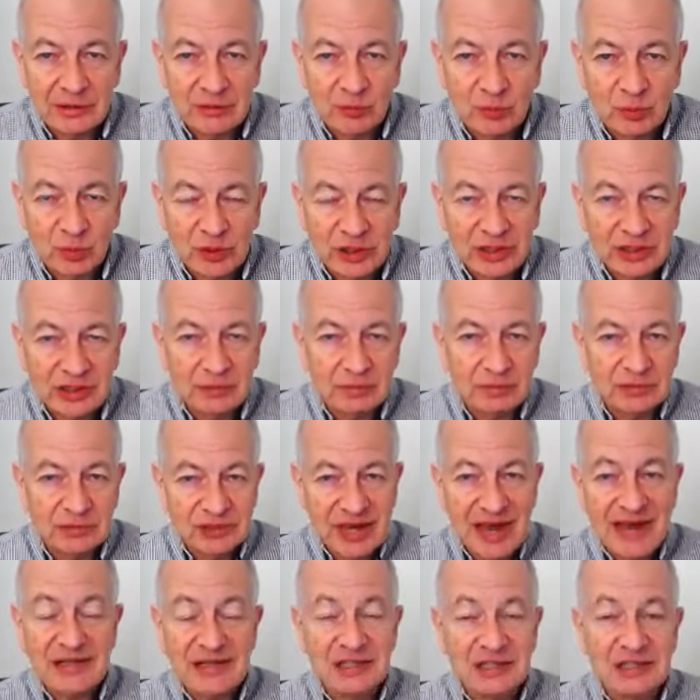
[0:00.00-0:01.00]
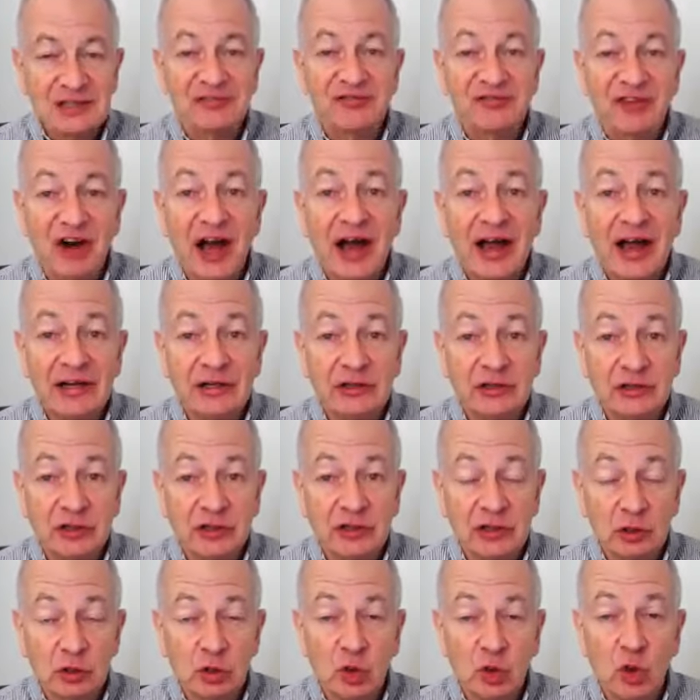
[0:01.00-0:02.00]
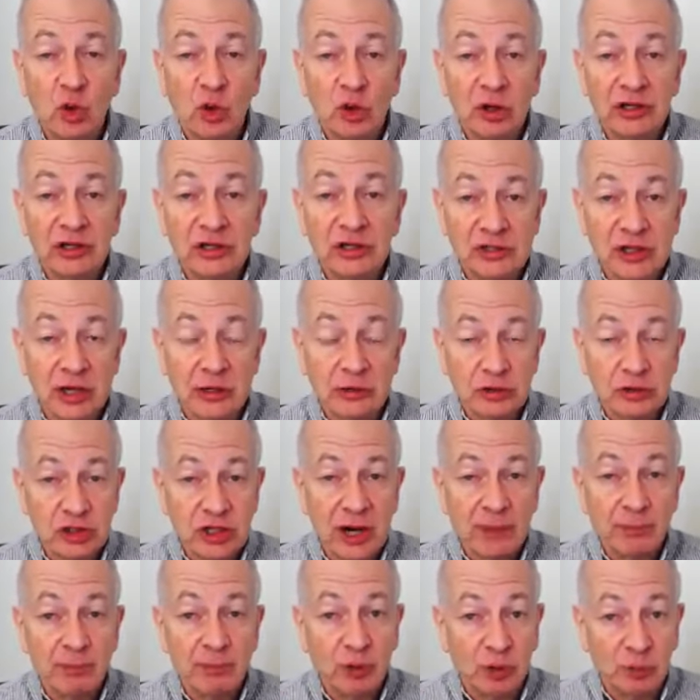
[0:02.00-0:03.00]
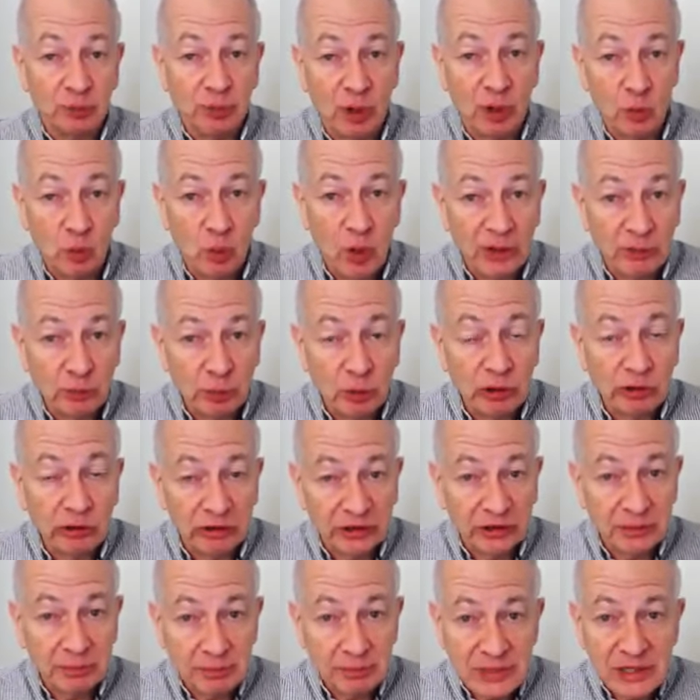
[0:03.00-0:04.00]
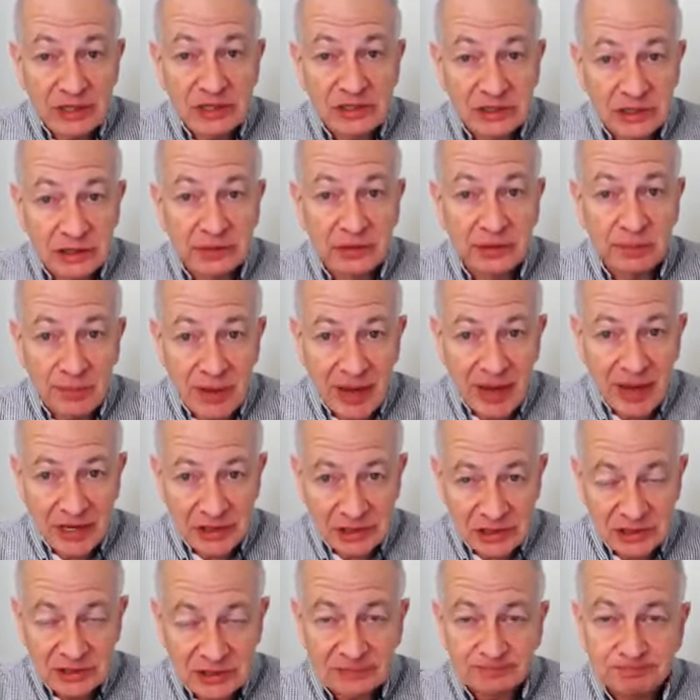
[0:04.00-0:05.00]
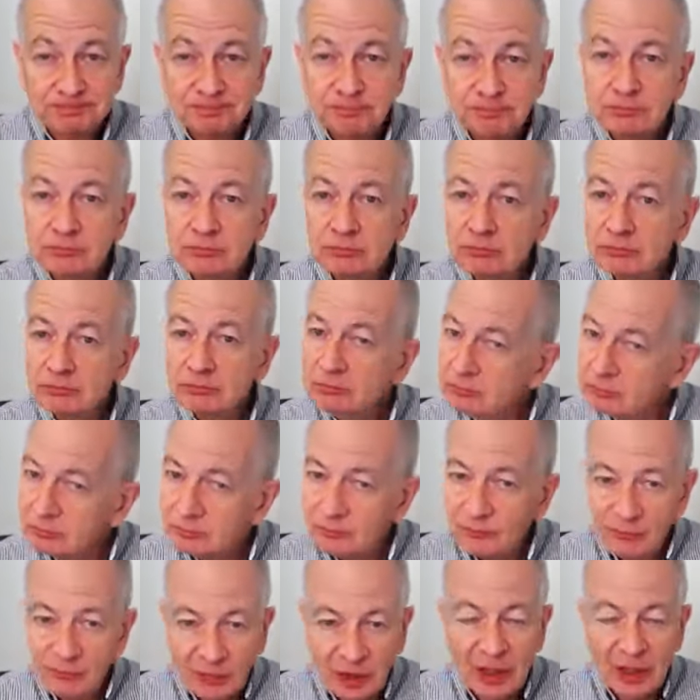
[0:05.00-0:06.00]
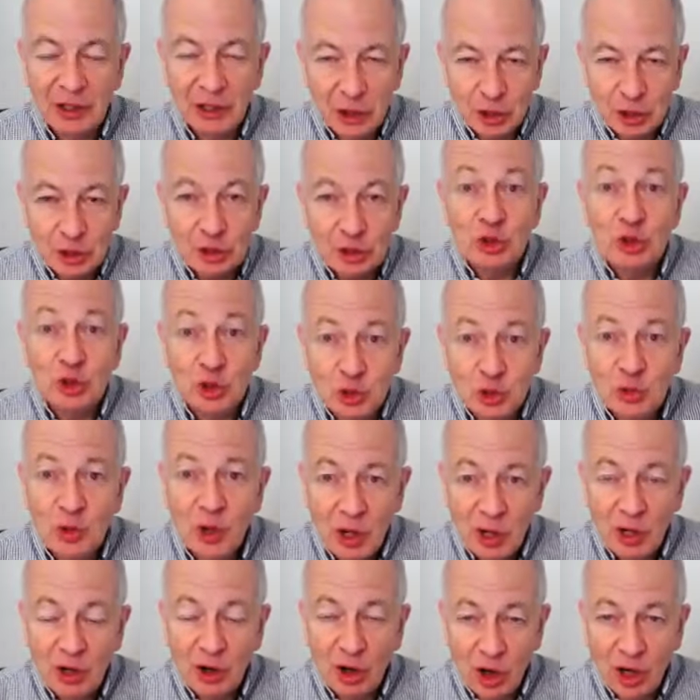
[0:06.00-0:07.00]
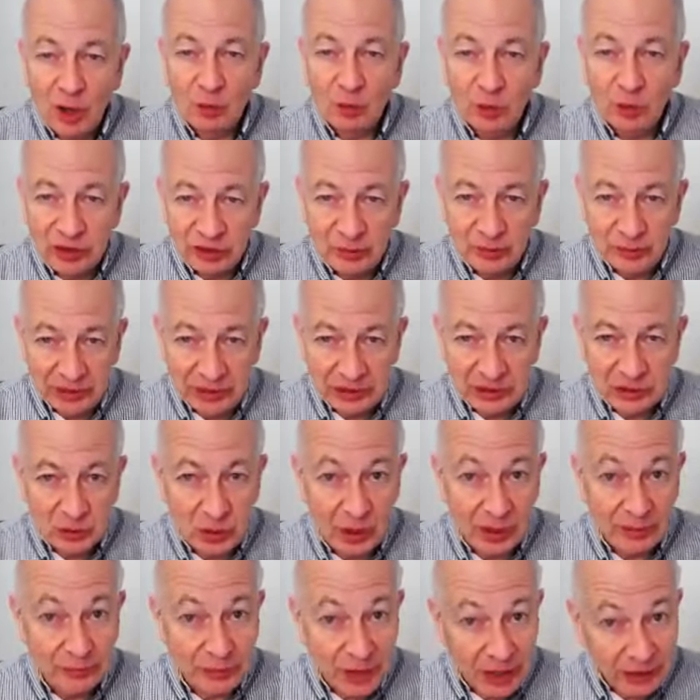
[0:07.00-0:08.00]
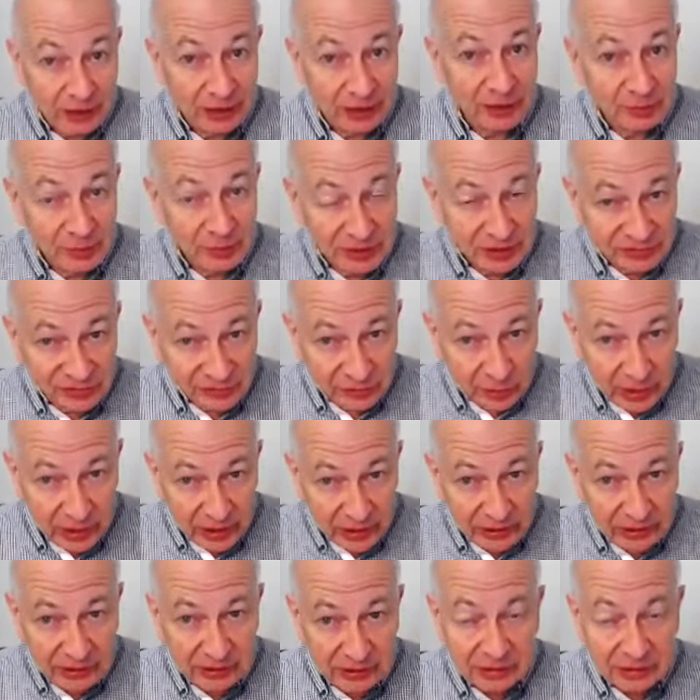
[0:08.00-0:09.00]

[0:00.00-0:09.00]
We can testify to the Lord as our shepherd, but when we're in the midst of the mess, you are with me, so I'm not going to be afraid.